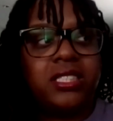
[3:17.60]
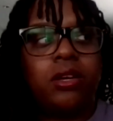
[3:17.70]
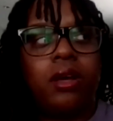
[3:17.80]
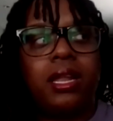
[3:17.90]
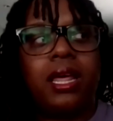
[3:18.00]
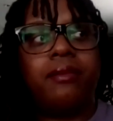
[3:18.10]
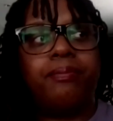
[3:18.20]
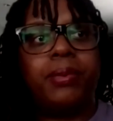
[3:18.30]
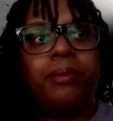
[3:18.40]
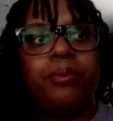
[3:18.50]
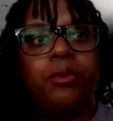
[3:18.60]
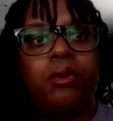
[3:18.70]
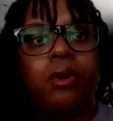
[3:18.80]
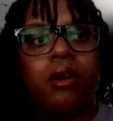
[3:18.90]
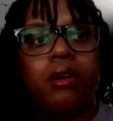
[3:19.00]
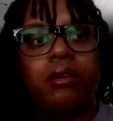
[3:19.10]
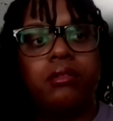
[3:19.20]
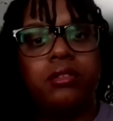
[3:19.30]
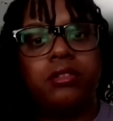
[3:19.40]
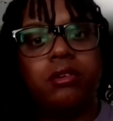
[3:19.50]
So a lot of people
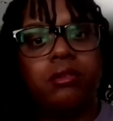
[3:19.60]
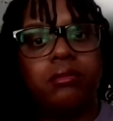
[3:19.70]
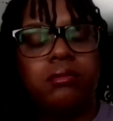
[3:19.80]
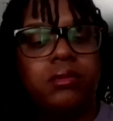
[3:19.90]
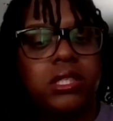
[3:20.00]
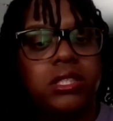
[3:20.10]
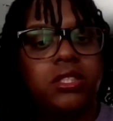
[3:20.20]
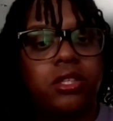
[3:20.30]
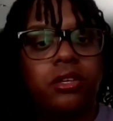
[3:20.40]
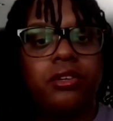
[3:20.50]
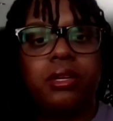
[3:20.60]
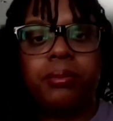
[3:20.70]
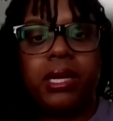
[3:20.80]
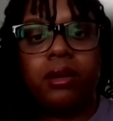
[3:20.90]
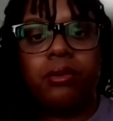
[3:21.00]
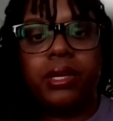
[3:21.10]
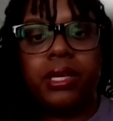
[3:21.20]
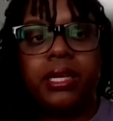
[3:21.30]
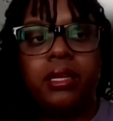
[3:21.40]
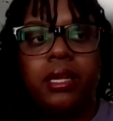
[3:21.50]
are, concerned about
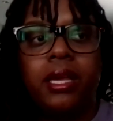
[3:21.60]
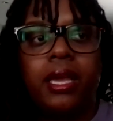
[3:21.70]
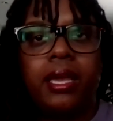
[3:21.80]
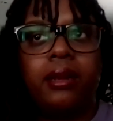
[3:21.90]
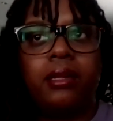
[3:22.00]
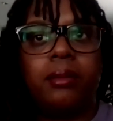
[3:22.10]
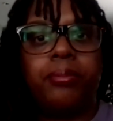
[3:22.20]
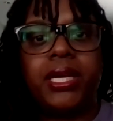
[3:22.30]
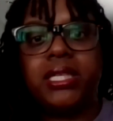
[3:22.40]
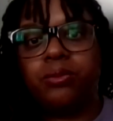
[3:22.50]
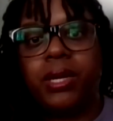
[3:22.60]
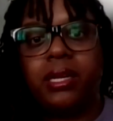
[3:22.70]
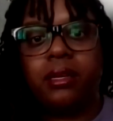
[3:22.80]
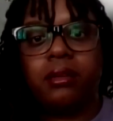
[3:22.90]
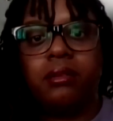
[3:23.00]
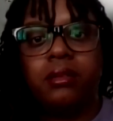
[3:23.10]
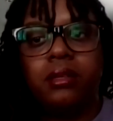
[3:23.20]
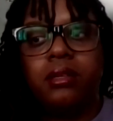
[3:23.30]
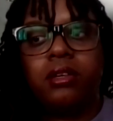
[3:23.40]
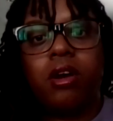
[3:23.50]
it. And the best way to
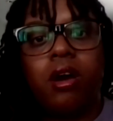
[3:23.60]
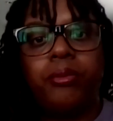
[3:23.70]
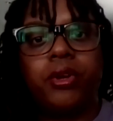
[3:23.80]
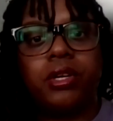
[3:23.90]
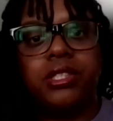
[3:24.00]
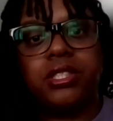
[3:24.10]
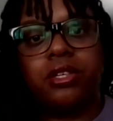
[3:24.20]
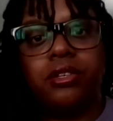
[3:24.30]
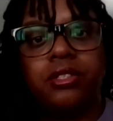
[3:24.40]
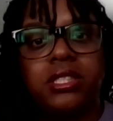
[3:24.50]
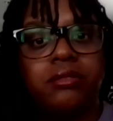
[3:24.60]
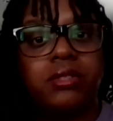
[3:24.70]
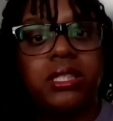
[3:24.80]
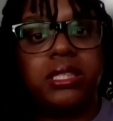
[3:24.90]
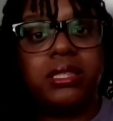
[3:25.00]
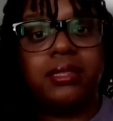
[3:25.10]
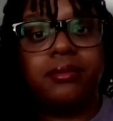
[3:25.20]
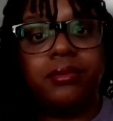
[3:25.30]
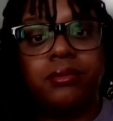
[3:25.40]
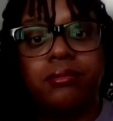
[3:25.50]
calm your concerns is really
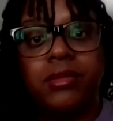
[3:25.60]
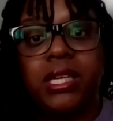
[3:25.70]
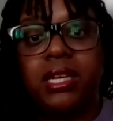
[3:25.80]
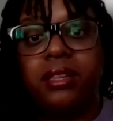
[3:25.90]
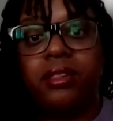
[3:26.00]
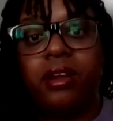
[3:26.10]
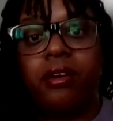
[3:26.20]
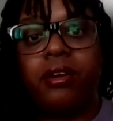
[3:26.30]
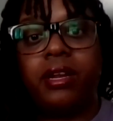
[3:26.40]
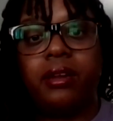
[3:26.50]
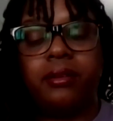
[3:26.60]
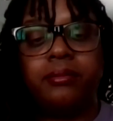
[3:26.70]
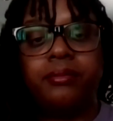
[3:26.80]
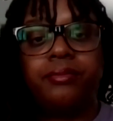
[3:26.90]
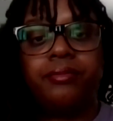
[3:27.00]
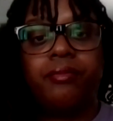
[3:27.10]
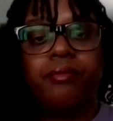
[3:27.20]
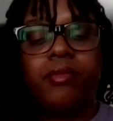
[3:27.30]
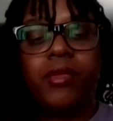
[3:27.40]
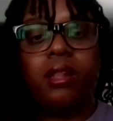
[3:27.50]
to get in there and
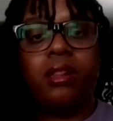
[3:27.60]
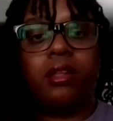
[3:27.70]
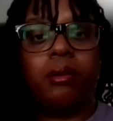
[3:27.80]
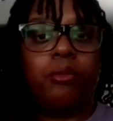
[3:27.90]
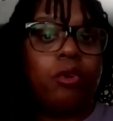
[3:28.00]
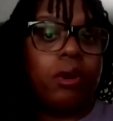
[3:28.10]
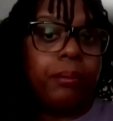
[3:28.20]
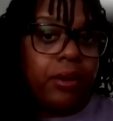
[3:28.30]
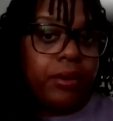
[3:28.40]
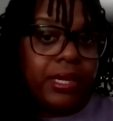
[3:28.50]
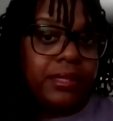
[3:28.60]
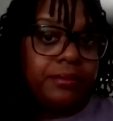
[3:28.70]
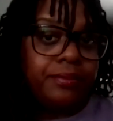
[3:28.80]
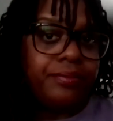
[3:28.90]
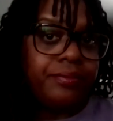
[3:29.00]
learn more about it.